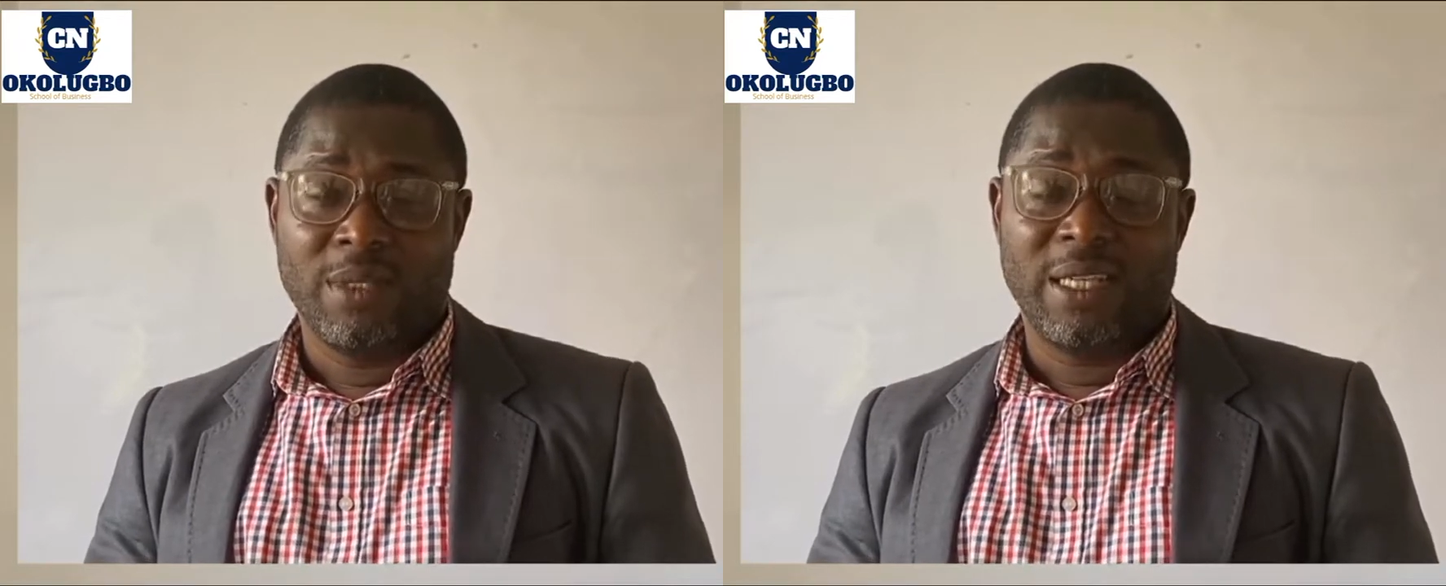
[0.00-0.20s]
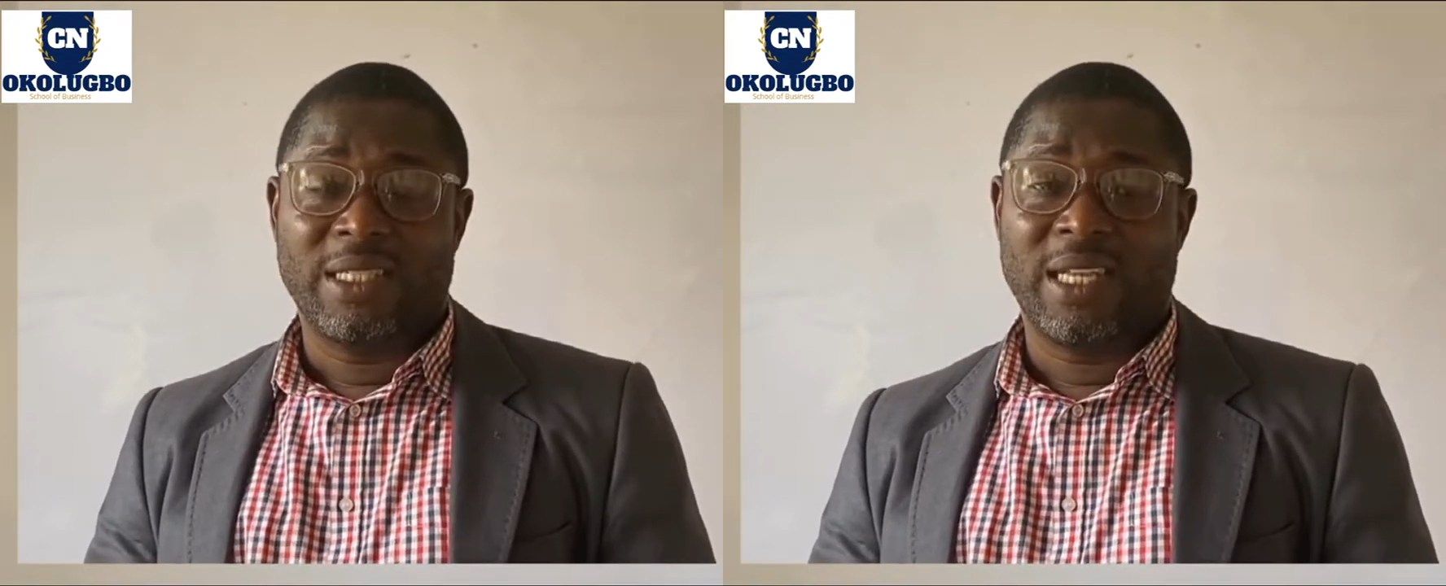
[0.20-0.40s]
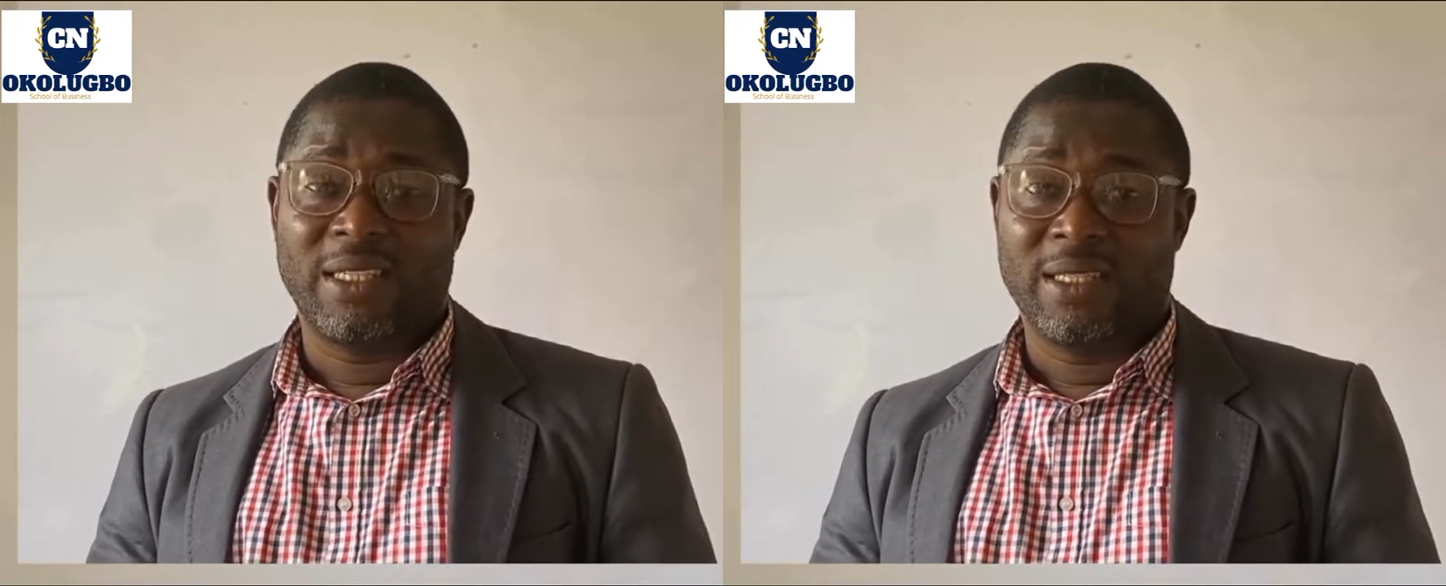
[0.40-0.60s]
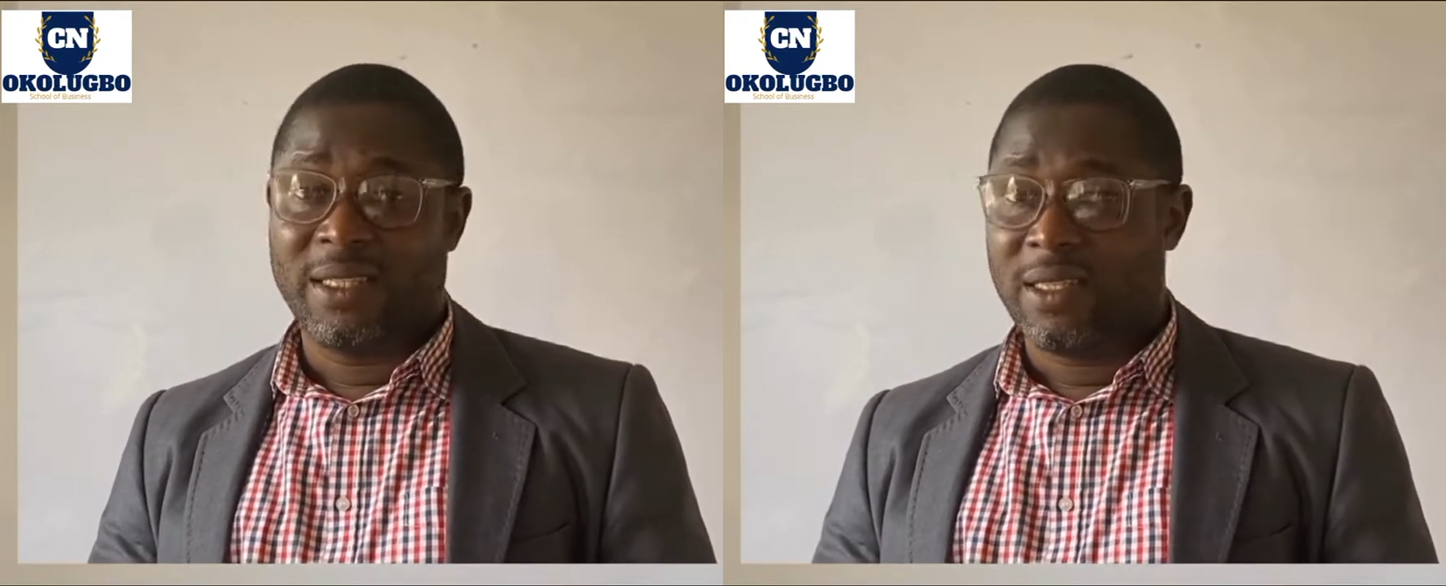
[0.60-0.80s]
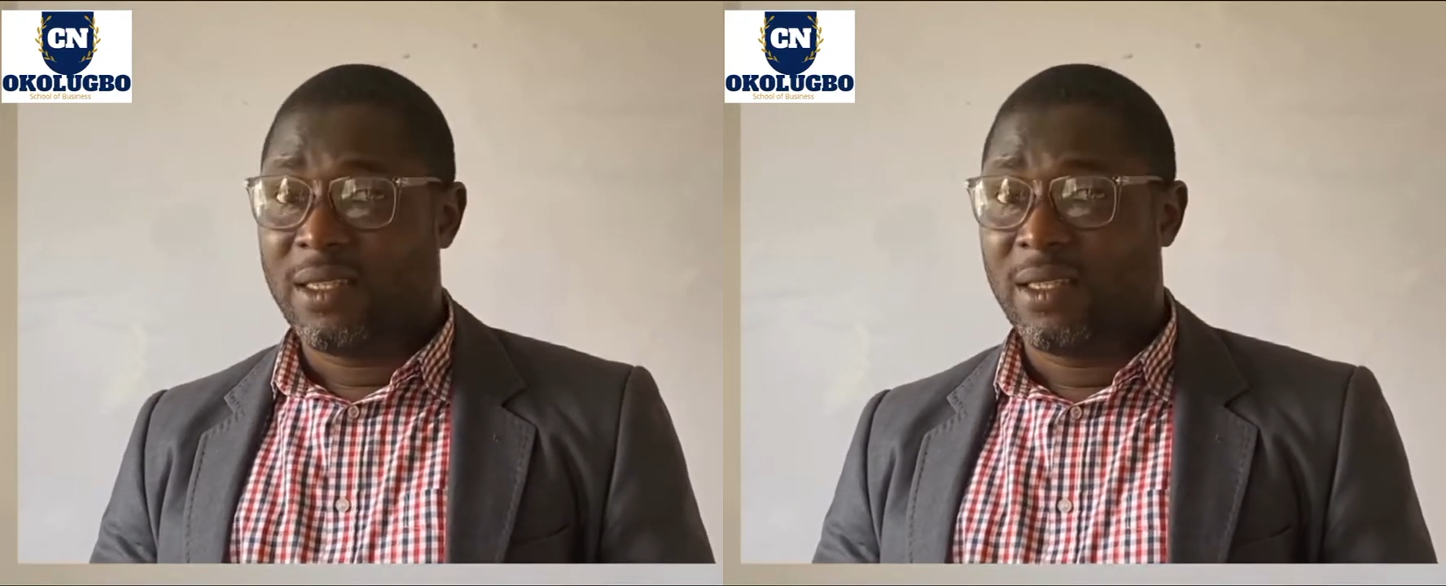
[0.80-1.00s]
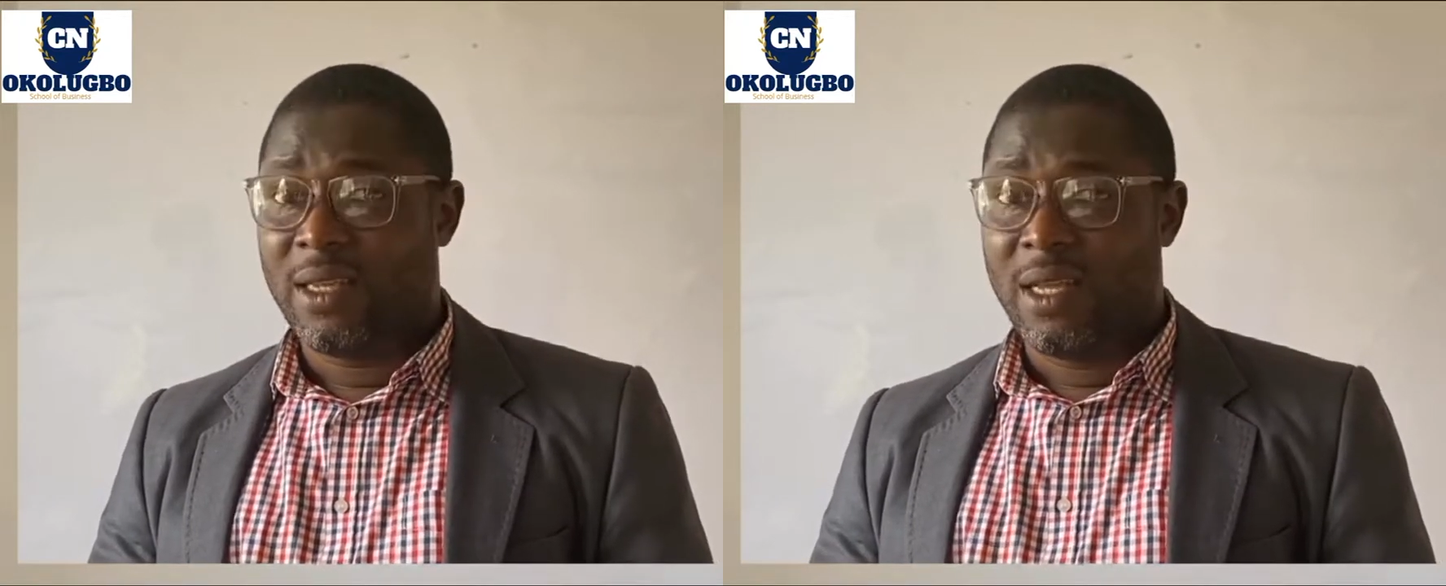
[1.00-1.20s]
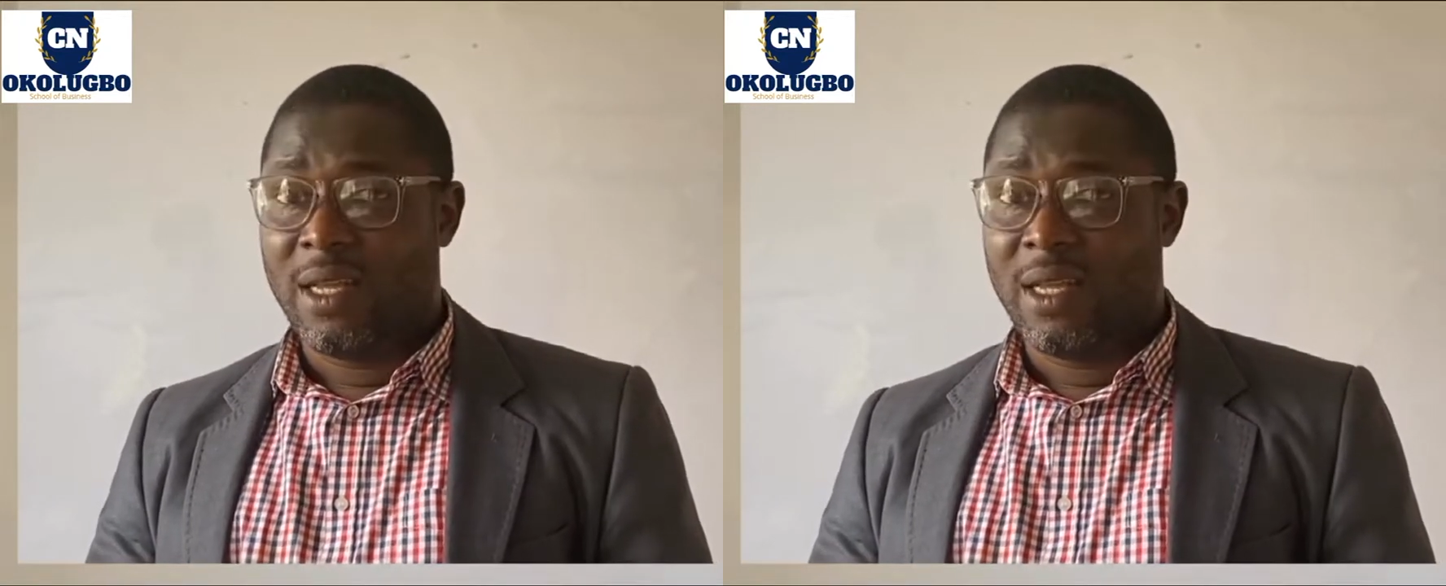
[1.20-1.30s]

business statistics,